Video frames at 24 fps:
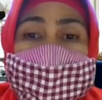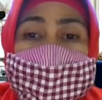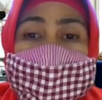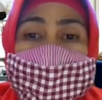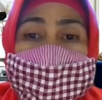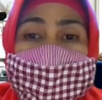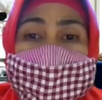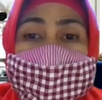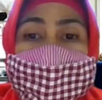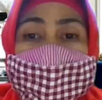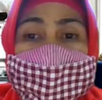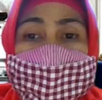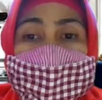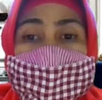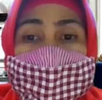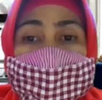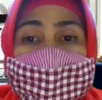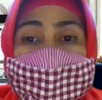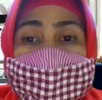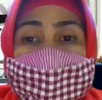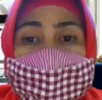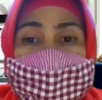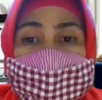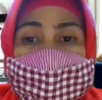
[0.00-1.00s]
why
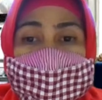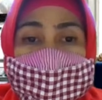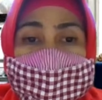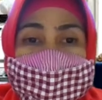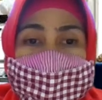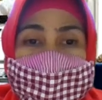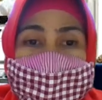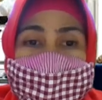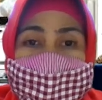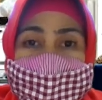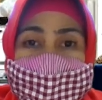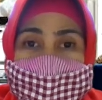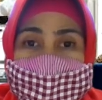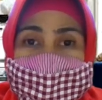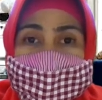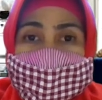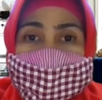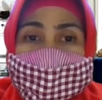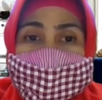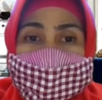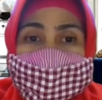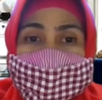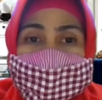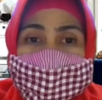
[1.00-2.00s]
you are writing.
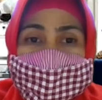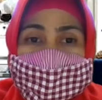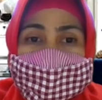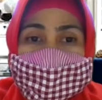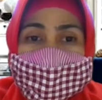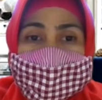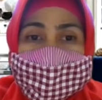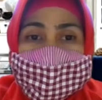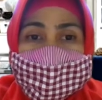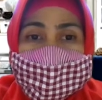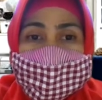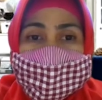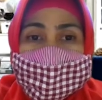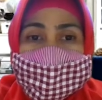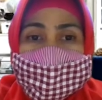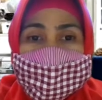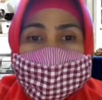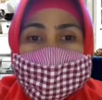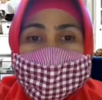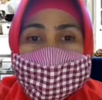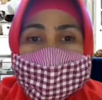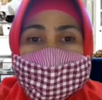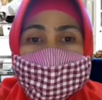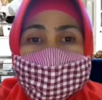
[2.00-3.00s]

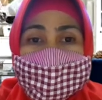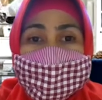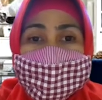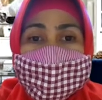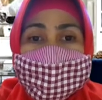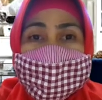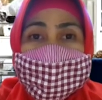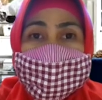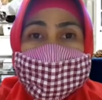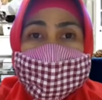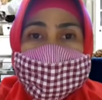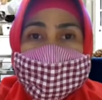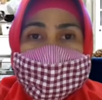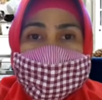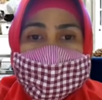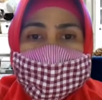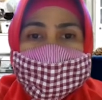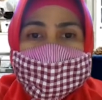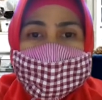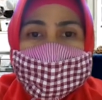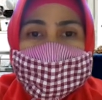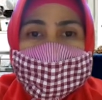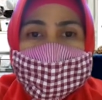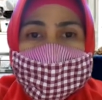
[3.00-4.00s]
This is true
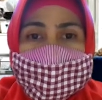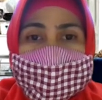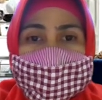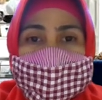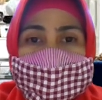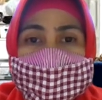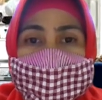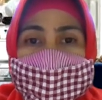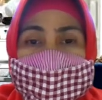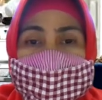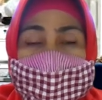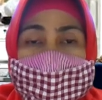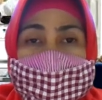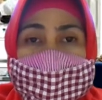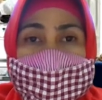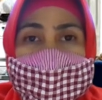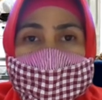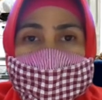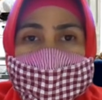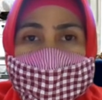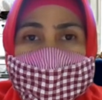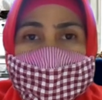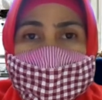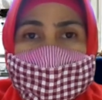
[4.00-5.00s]
in books,
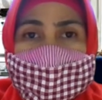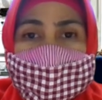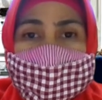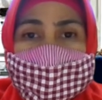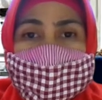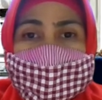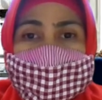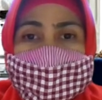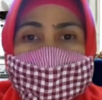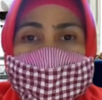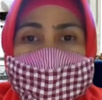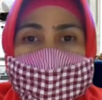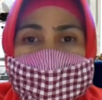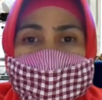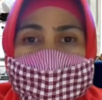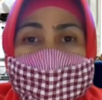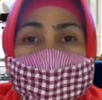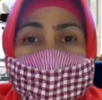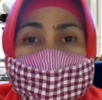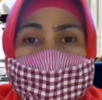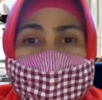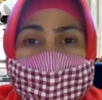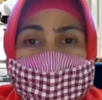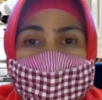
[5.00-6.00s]
articles,
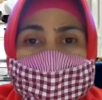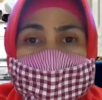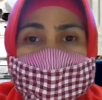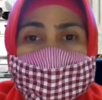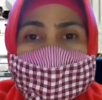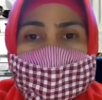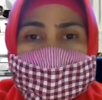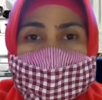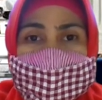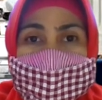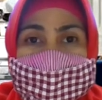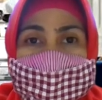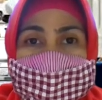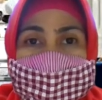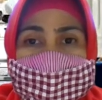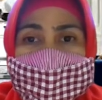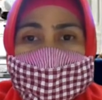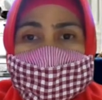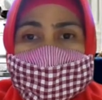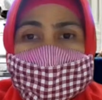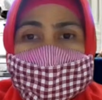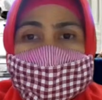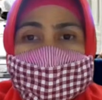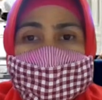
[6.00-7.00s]
reviews, and
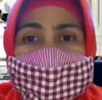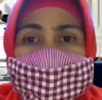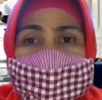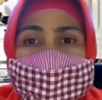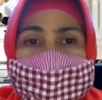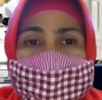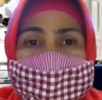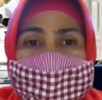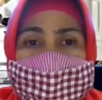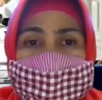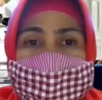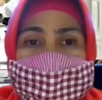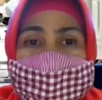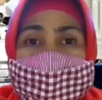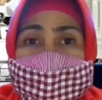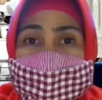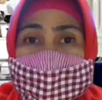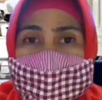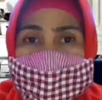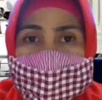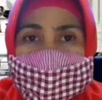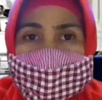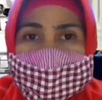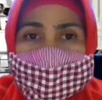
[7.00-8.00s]
letters to the
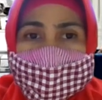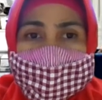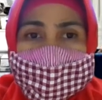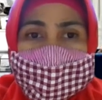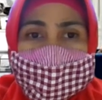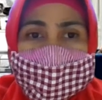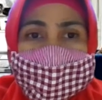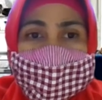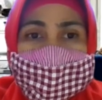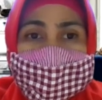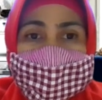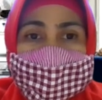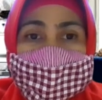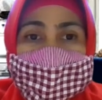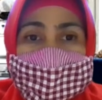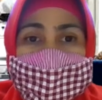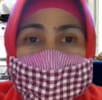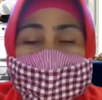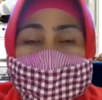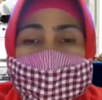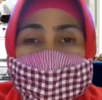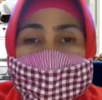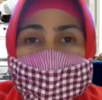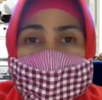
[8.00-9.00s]
editor.
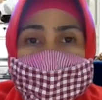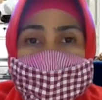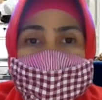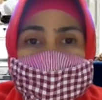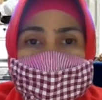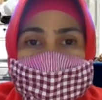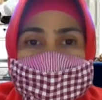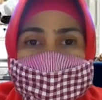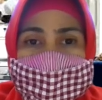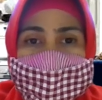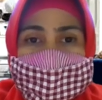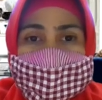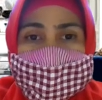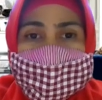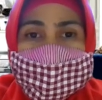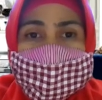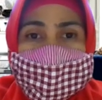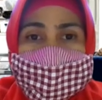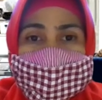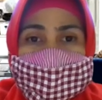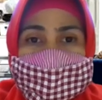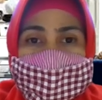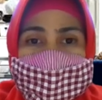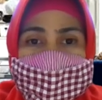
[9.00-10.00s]
You can often
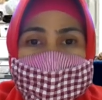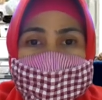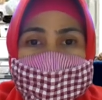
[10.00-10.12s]
do